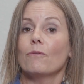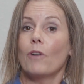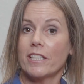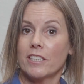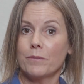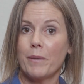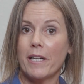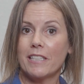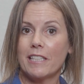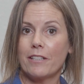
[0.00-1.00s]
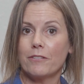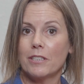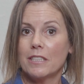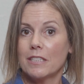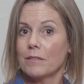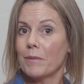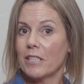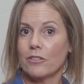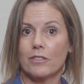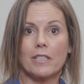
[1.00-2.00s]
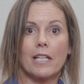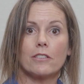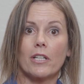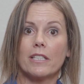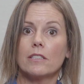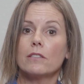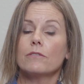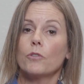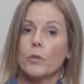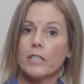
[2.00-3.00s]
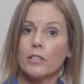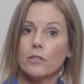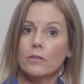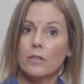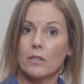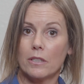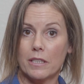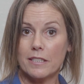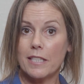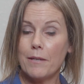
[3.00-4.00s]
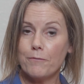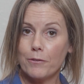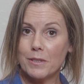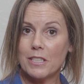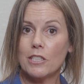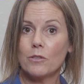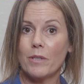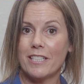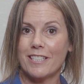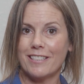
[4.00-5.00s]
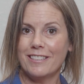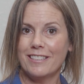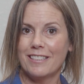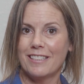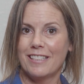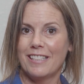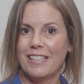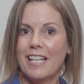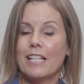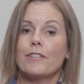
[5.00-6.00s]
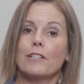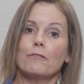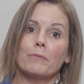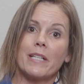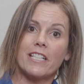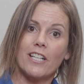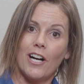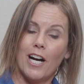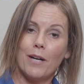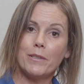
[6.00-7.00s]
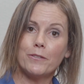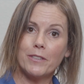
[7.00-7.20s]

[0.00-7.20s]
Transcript: watch their body language to make sure they're not trying to avoid you or escape from the situation. And if they remain calm and